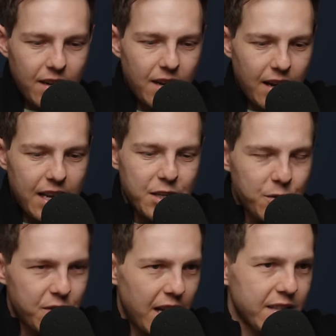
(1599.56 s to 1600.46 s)
uh, and
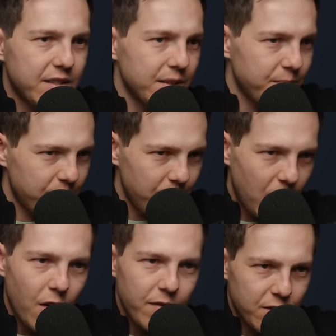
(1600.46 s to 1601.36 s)
used that to
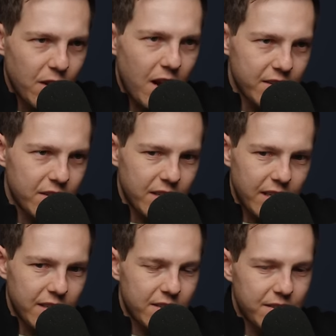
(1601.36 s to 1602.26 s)
harvest losses
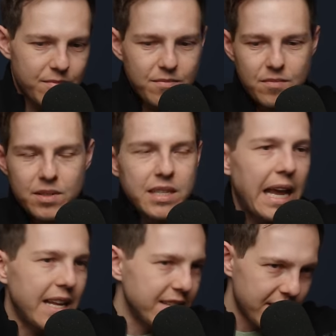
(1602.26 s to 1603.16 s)
against
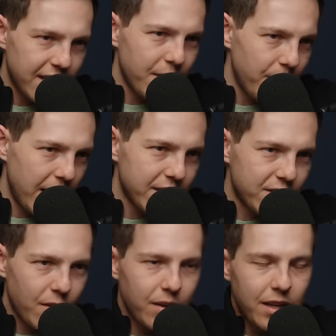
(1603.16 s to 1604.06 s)
gains that I've made.
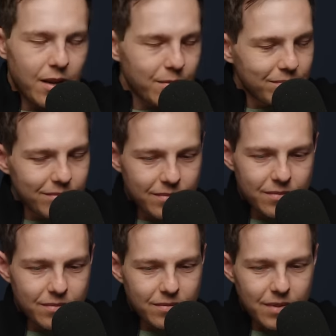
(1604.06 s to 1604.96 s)
So mm -hmm. you know,
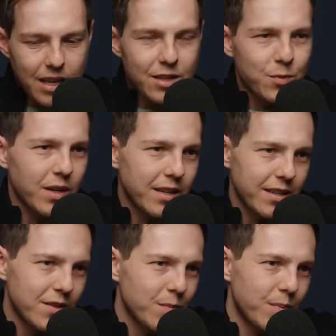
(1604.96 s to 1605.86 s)
it is what it
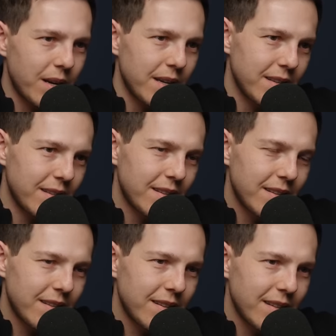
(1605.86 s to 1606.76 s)
is. But
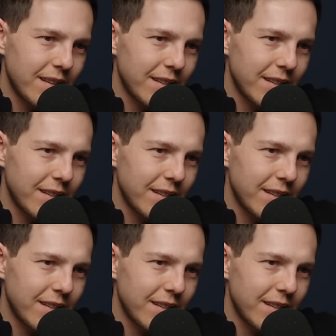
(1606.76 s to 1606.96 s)
fair, you